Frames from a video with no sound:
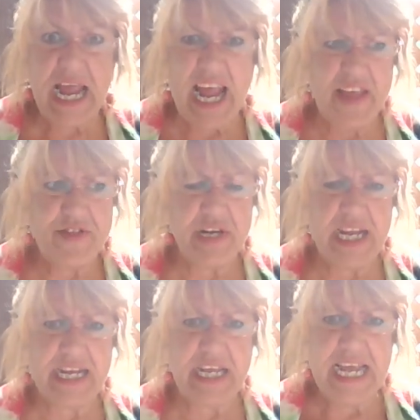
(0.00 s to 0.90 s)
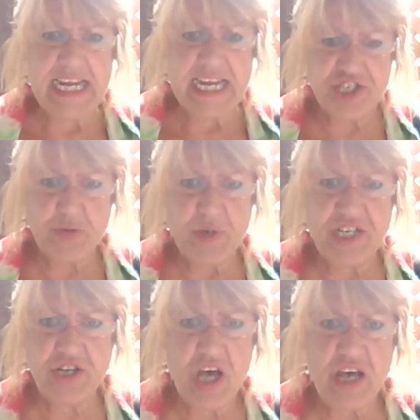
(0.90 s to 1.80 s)
And they're like, get you in
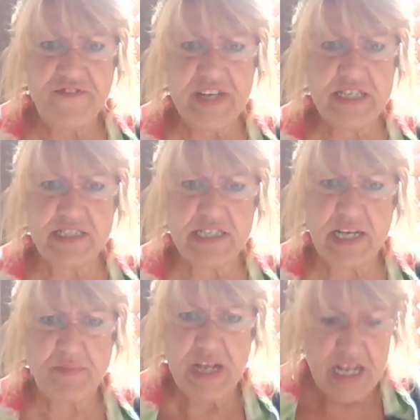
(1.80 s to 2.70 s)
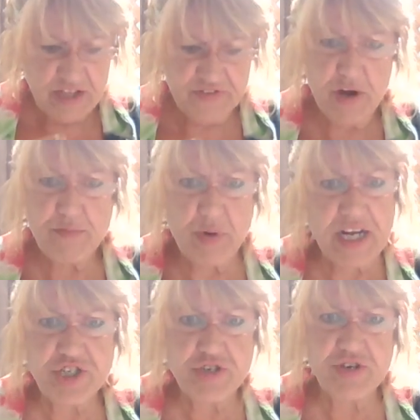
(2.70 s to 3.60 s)
an office, and they start
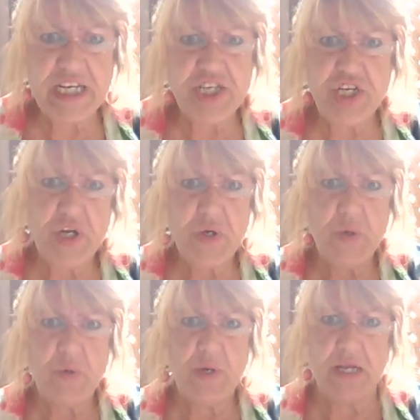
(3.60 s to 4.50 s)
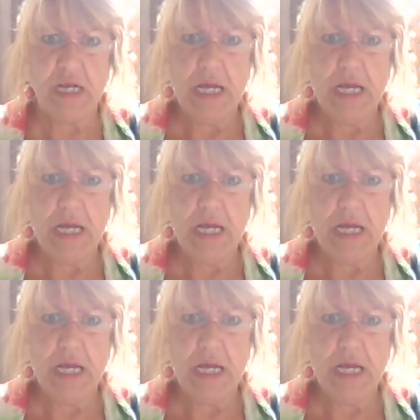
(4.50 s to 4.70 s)
pressuring you and